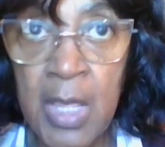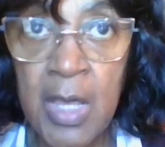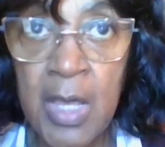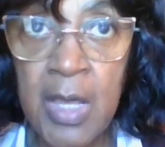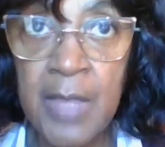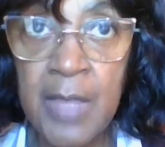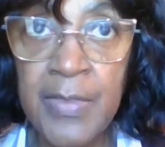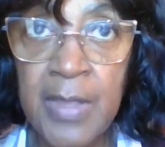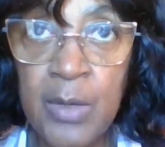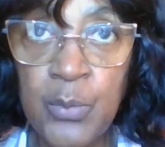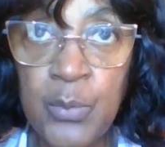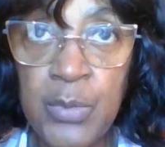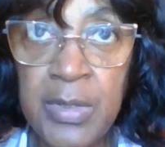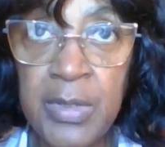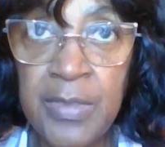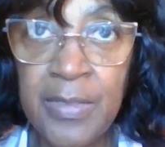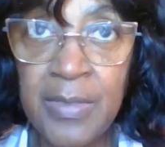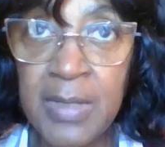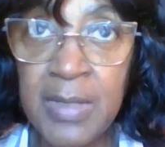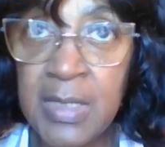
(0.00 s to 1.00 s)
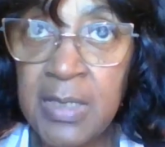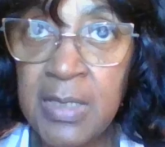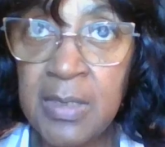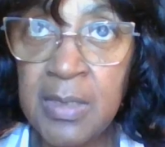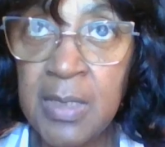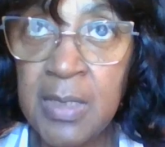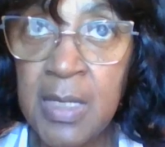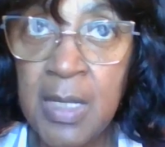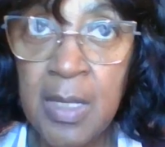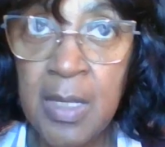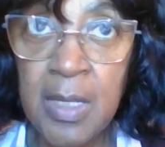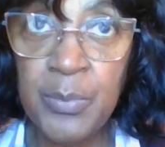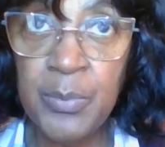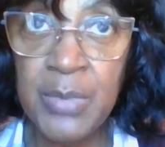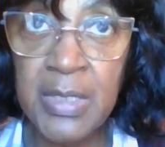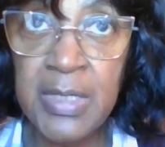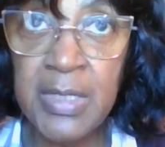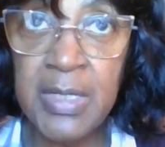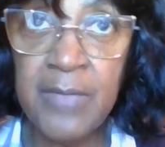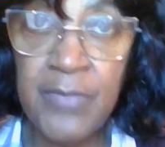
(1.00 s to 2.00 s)
uh, that we think
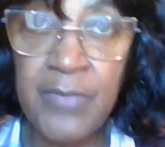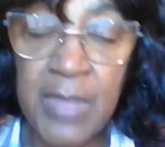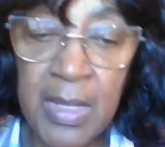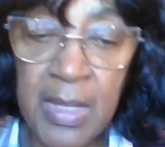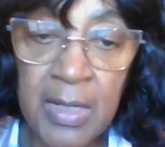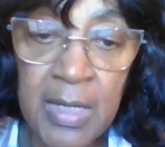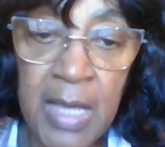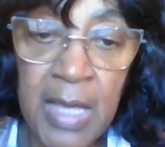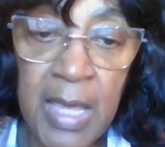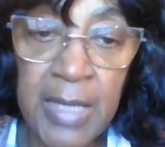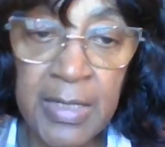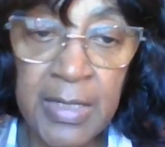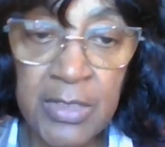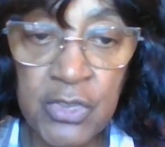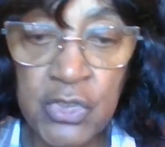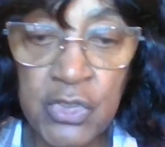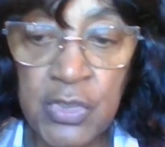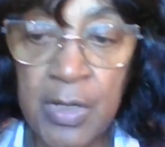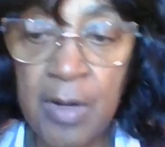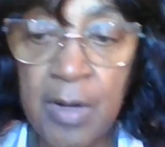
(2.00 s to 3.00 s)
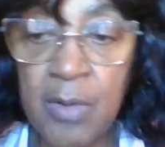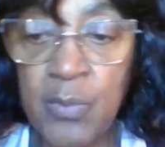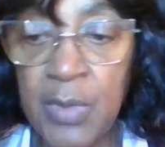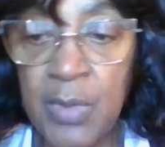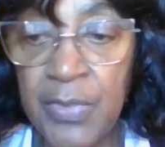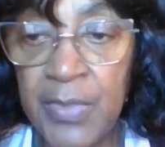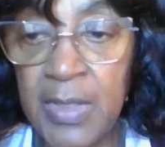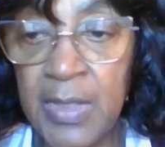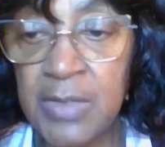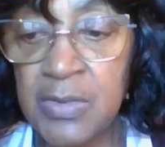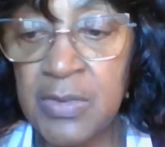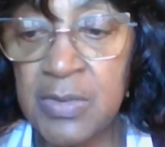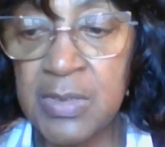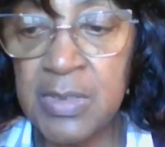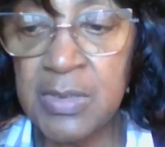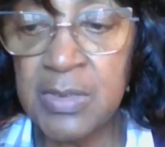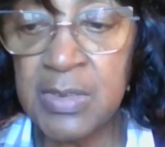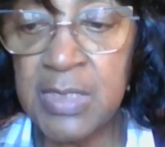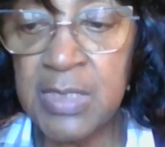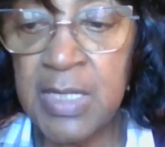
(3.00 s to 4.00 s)
and believe that God is sharing with us
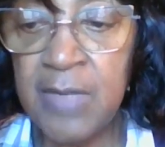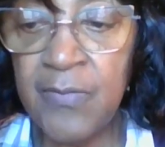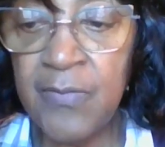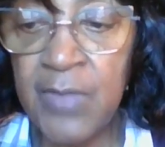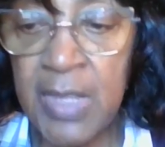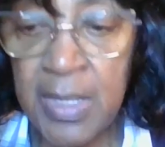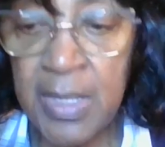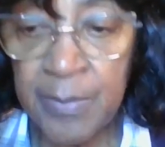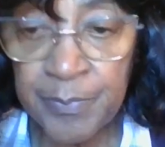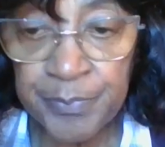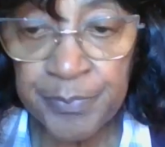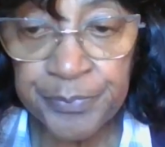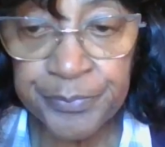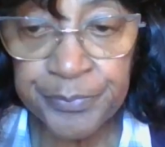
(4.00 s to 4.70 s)
this evening.